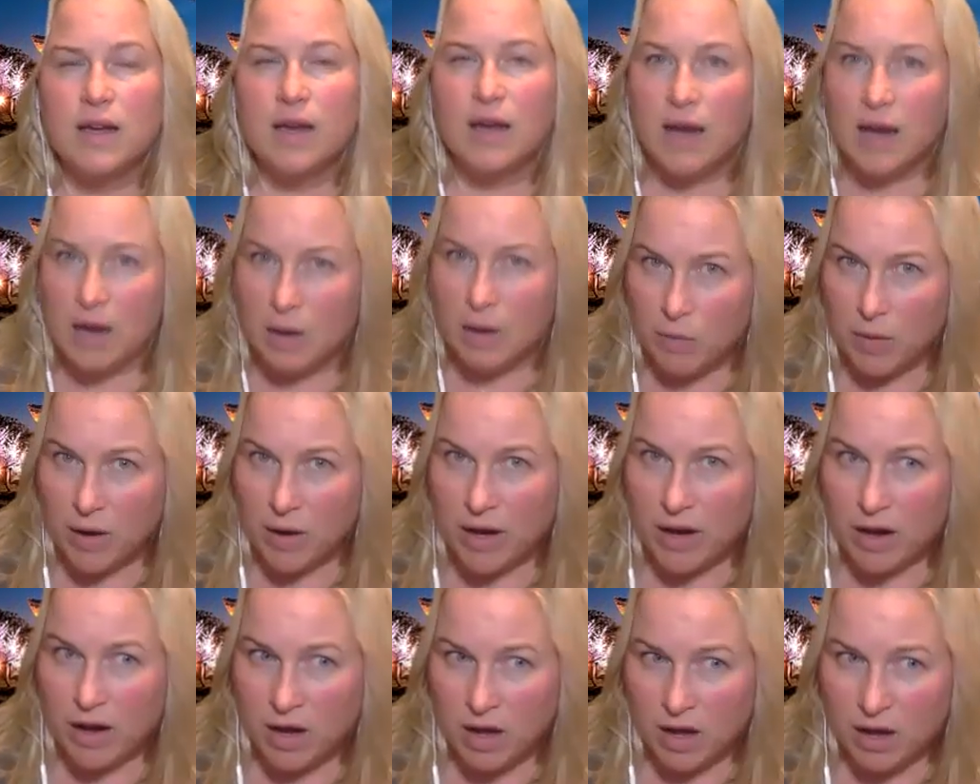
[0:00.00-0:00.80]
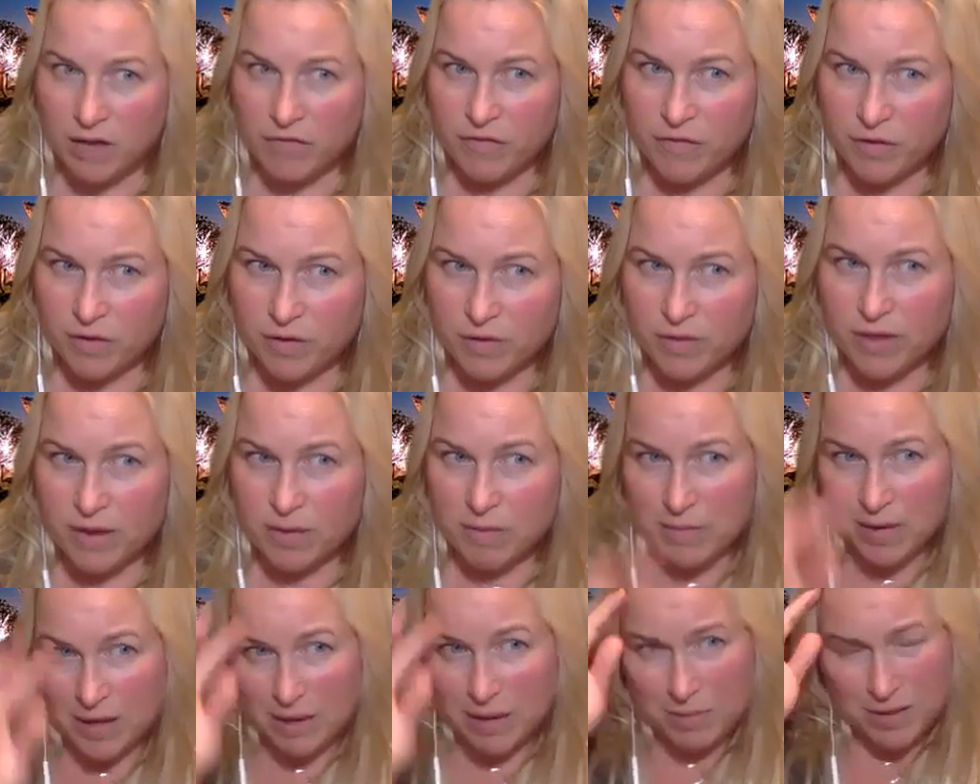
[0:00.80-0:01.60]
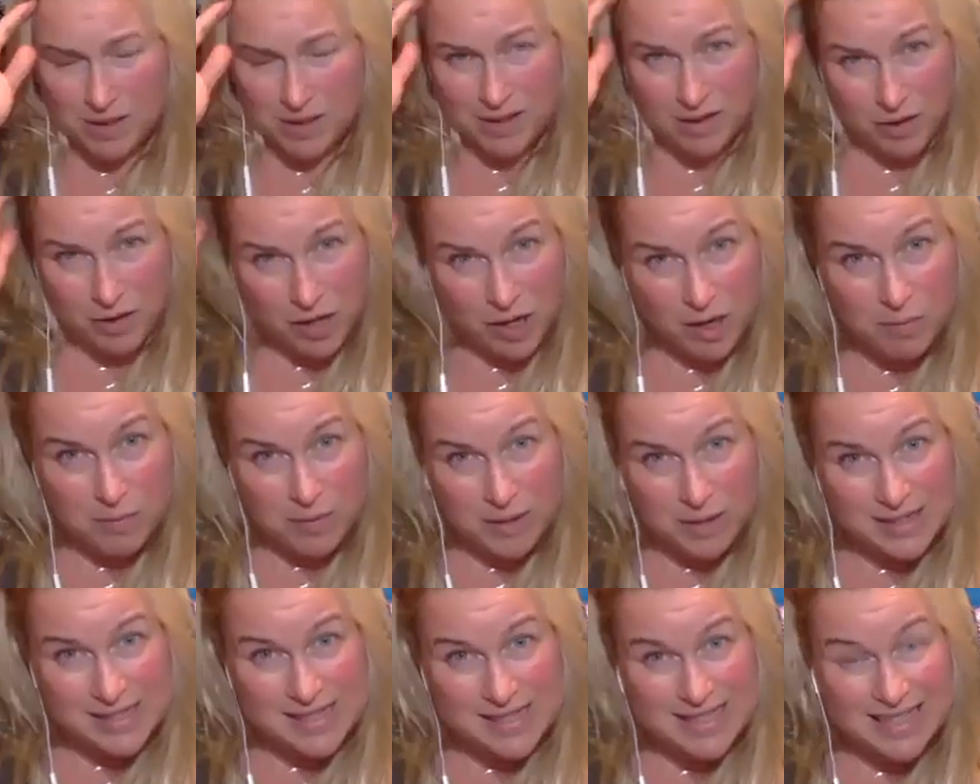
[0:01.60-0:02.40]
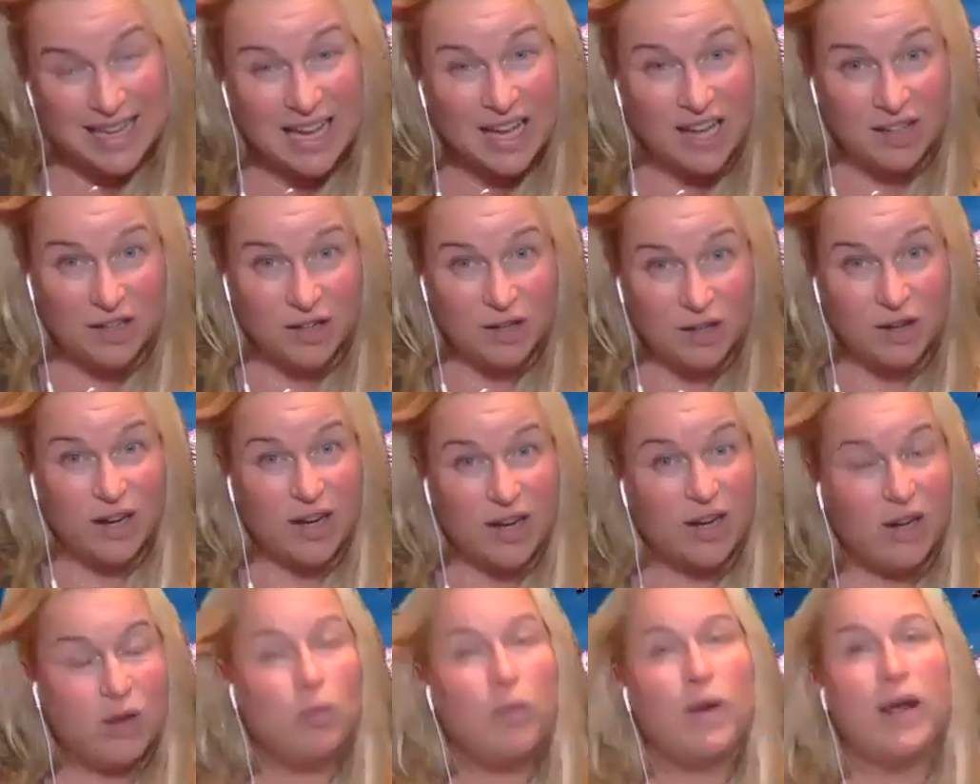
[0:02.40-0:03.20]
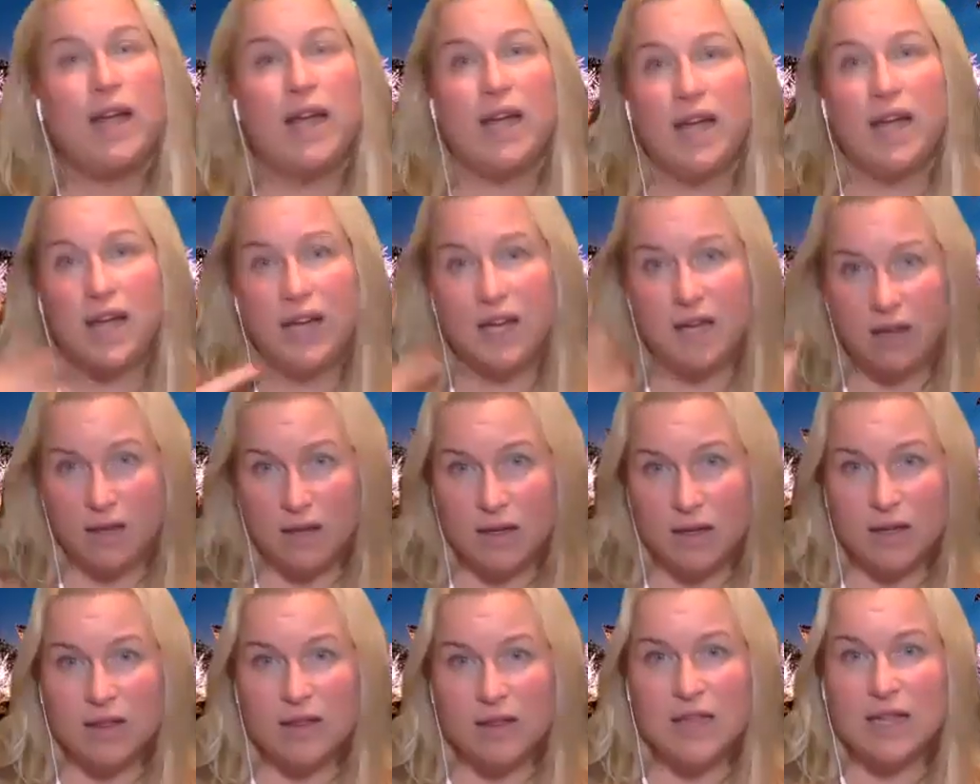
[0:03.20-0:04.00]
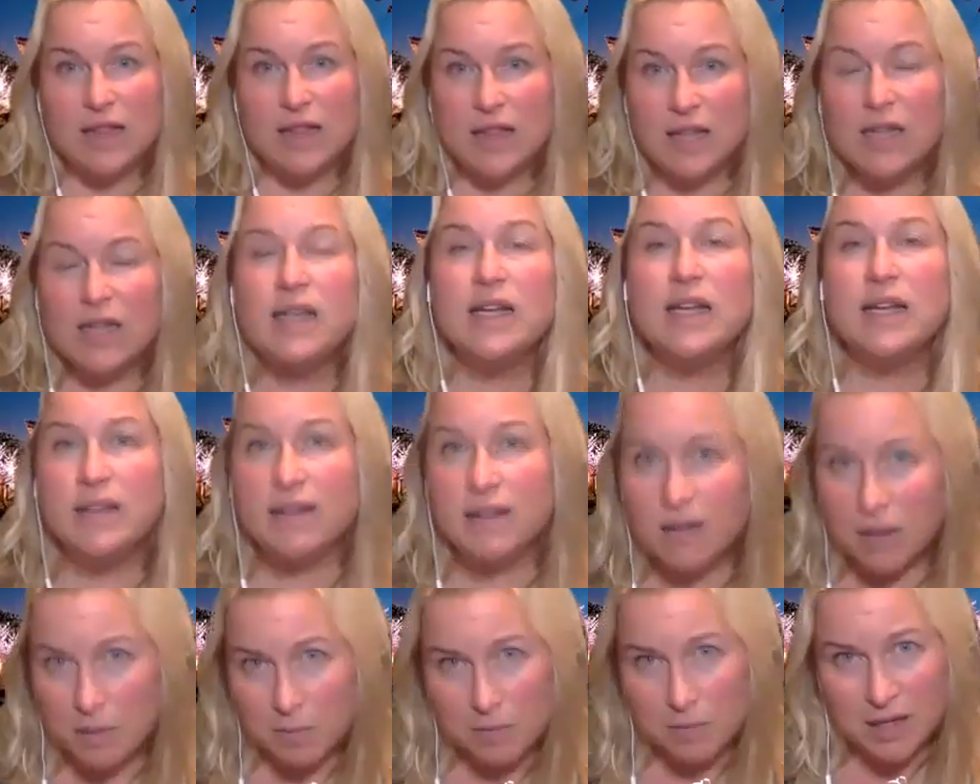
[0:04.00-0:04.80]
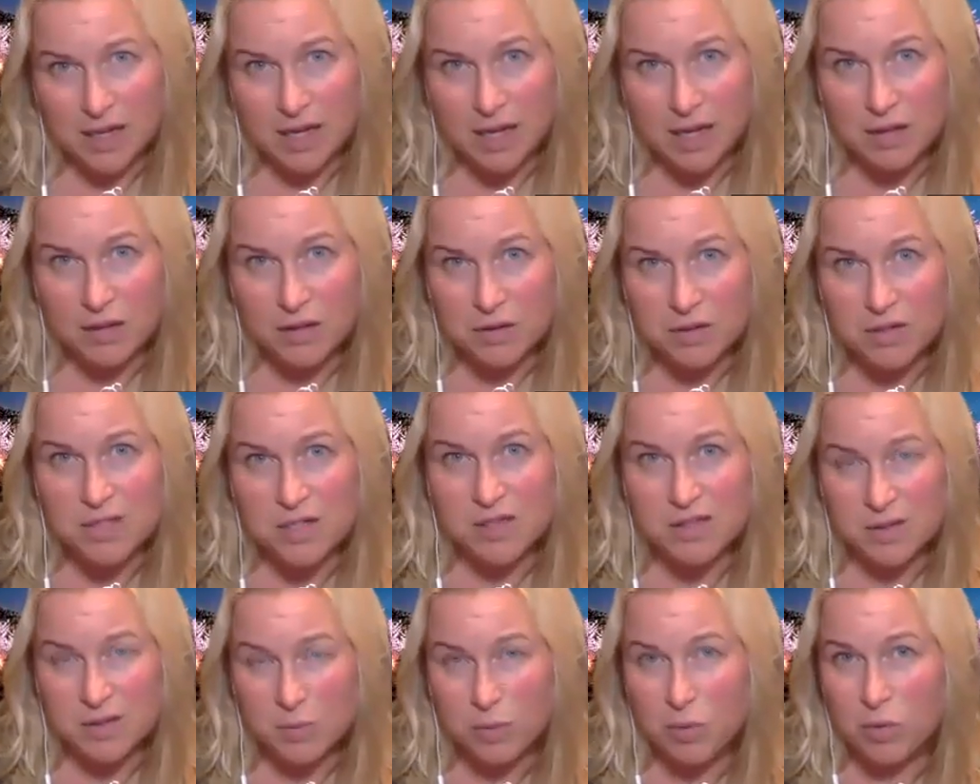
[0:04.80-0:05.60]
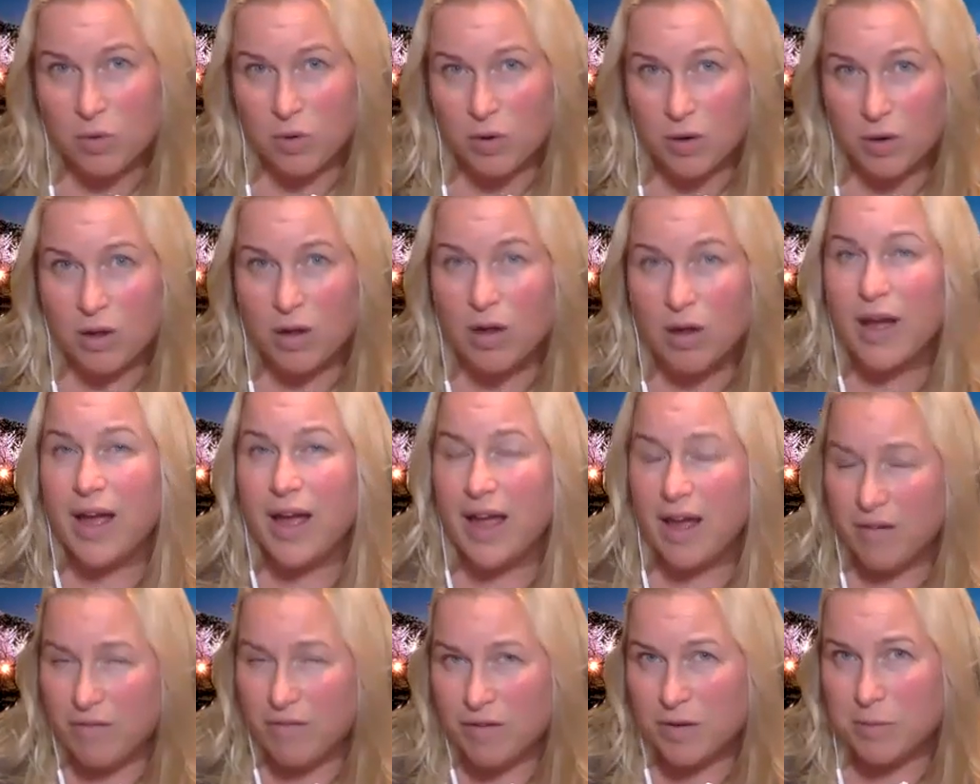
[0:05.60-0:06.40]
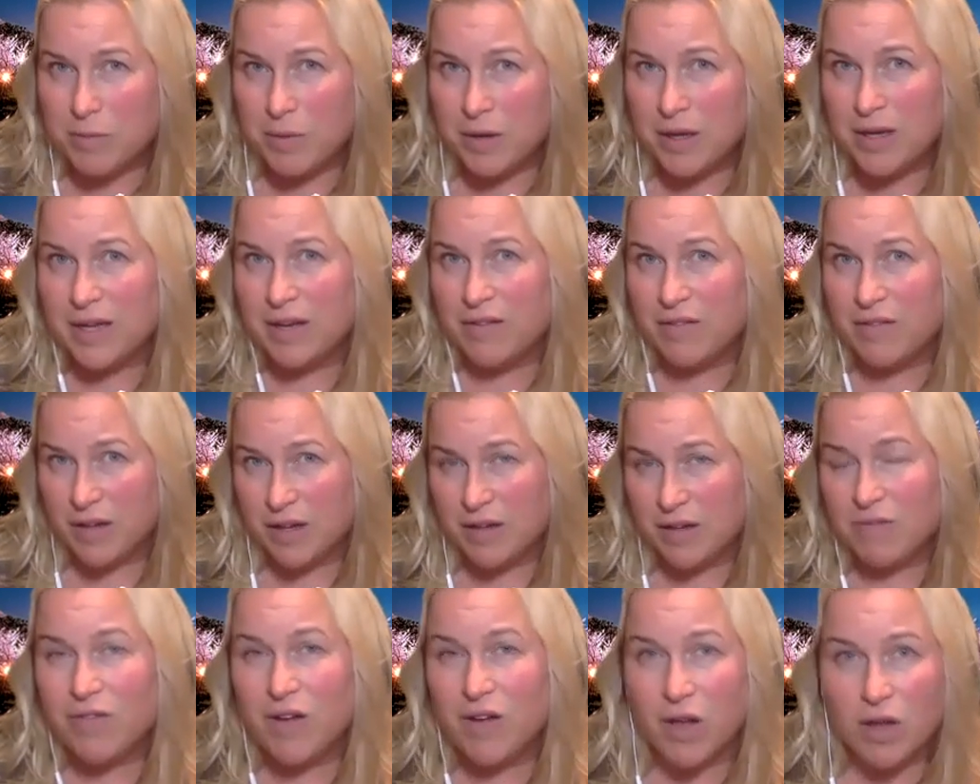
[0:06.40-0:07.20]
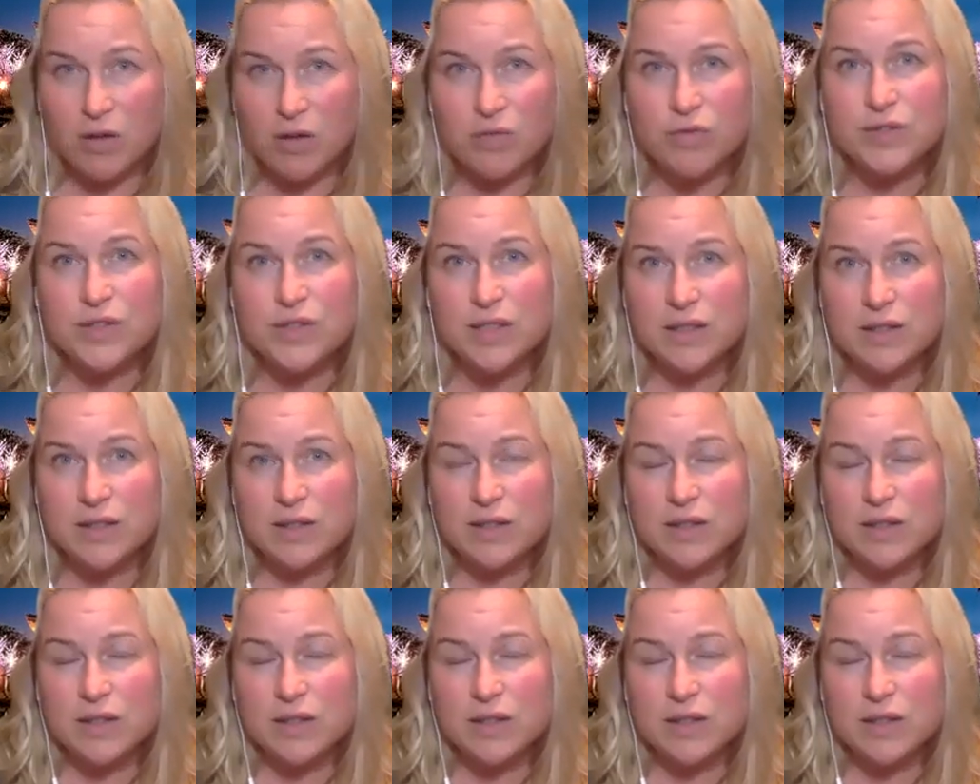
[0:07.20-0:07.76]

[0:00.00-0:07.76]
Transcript: I want to offer that maybe they're coming together in a way that they need to come together to support everybody involved.